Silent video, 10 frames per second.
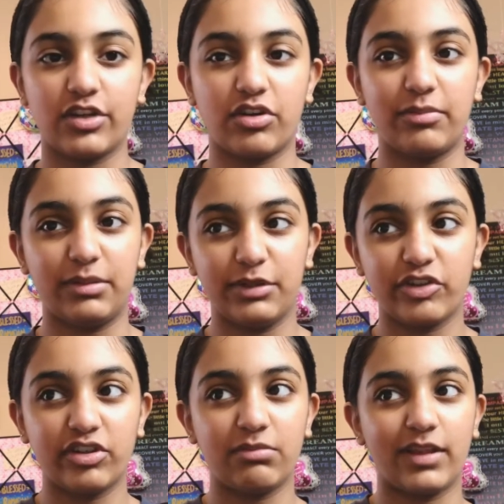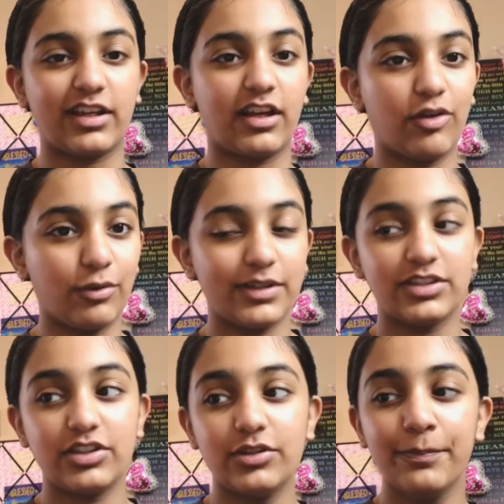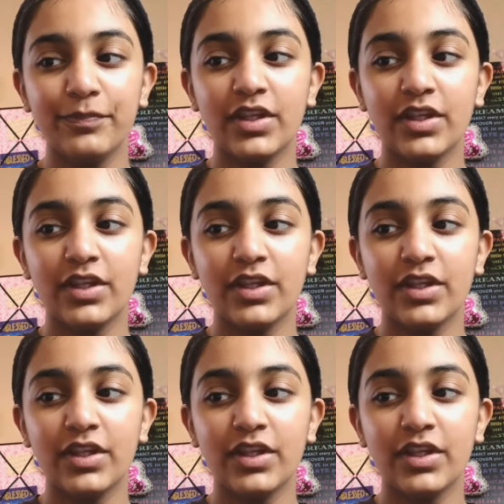or a BB cream like I always do.